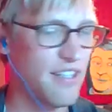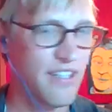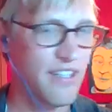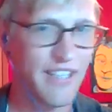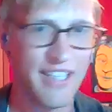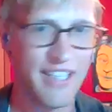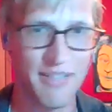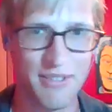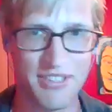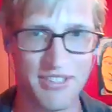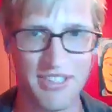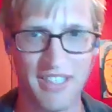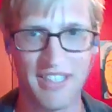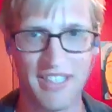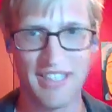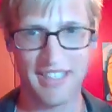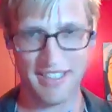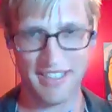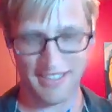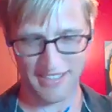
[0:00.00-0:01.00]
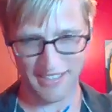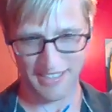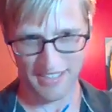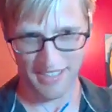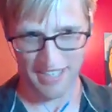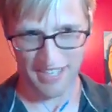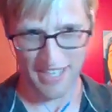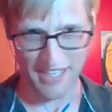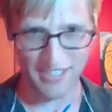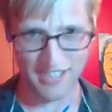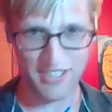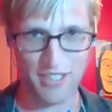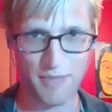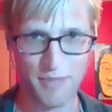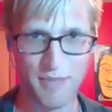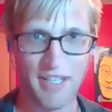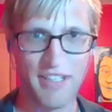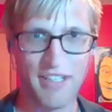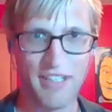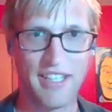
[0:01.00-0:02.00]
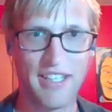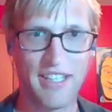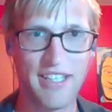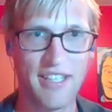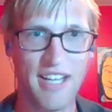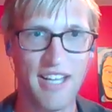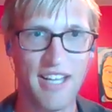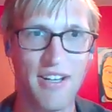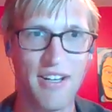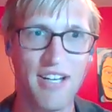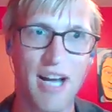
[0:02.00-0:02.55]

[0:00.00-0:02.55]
Oh, yeah, I was gonna ask you about like how